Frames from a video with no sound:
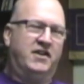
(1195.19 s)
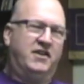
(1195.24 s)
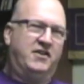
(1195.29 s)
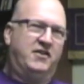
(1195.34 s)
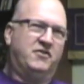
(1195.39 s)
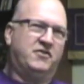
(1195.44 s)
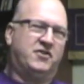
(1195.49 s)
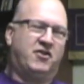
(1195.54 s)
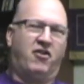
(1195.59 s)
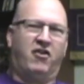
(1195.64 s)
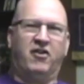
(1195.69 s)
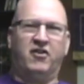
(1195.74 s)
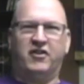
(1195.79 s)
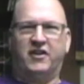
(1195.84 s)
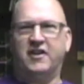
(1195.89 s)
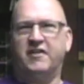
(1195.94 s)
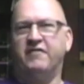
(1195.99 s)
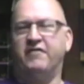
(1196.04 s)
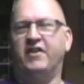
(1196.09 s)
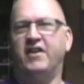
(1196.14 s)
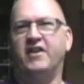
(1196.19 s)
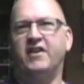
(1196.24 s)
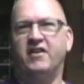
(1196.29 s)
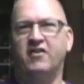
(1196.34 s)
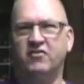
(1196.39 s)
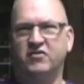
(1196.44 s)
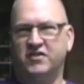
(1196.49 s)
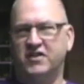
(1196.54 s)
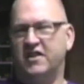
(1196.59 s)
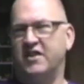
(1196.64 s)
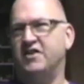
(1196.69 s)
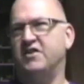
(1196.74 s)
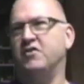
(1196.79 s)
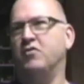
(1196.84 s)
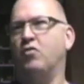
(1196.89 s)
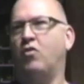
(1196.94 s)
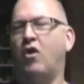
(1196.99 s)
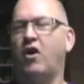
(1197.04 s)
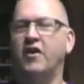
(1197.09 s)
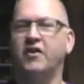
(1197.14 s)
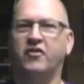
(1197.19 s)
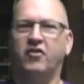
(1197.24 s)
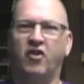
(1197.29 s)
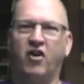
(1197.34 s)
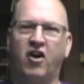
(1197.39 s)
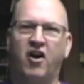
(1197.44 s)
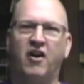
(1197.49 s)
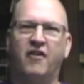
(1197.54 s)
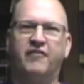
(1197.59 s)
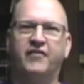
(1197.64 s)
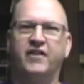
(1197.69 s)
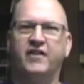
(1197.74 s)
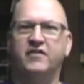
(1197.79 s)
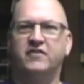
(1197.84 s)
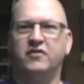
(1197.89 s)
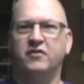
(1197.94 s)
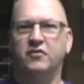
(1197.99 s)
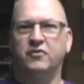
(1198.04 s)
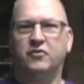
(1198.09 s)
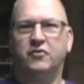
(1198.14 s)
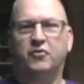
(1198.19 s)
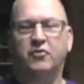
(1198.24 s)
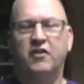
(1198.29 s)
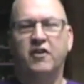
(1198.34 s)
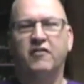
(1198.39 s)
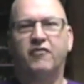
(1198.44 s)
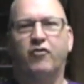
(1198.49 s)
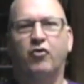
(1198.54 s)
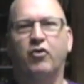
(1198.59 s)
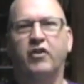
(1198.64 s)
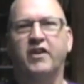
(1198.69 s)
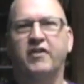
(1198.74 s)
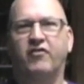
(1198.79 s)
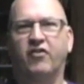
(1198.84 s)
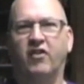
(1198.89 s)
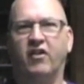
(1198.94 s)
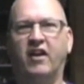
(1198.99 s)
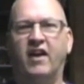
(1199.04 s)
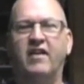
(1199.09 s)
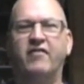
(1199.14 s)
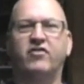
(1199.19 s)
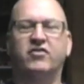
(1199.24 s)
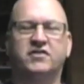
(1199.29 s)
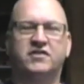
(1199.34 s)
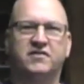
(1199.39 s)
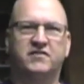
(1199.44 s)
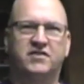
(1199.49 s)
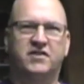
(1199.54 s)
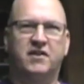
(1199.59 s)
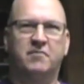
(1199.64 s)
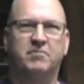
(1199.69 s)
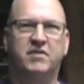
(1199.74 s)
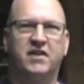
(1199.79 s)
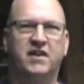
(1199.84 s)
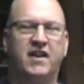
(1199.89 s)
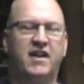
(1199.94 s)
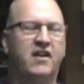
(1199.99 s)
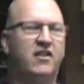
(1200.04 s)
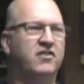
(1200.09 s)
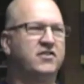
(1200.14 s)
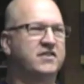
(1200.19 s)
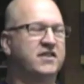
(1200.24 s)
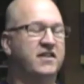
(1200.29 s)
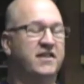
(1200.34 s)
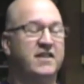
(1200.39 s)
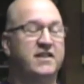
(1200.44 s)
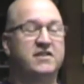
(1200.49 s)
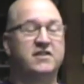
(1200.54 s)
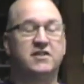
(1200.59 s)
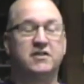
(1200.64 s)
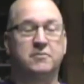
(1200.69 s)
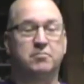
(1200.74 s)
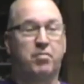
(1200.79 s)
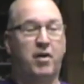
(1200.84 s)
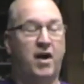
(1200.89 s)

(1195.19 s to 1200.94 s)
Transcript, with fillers: you start looking at videos and then you wander off into three or four different levels of something else and this just